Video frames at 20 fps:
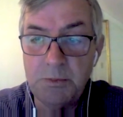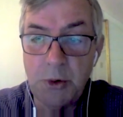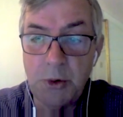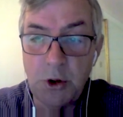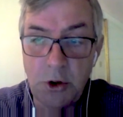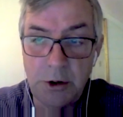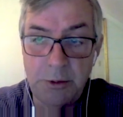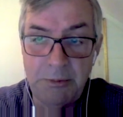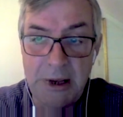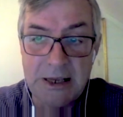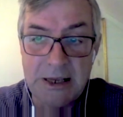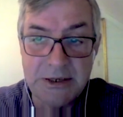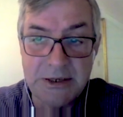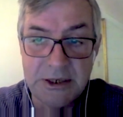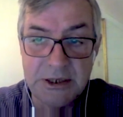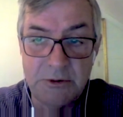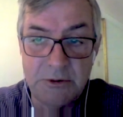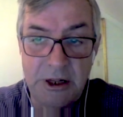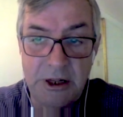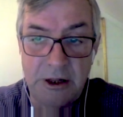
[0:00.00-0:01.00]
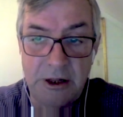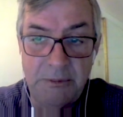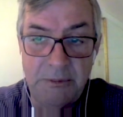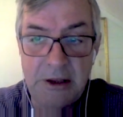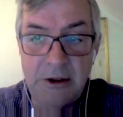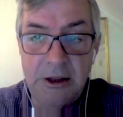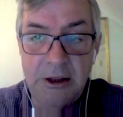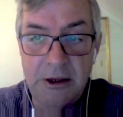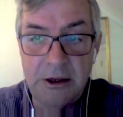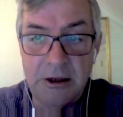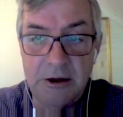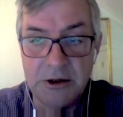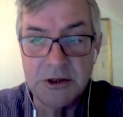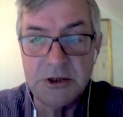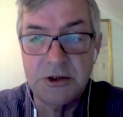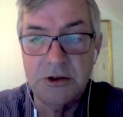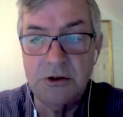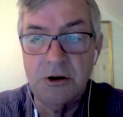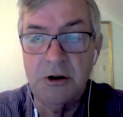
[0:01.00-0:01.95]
bone mass as well. It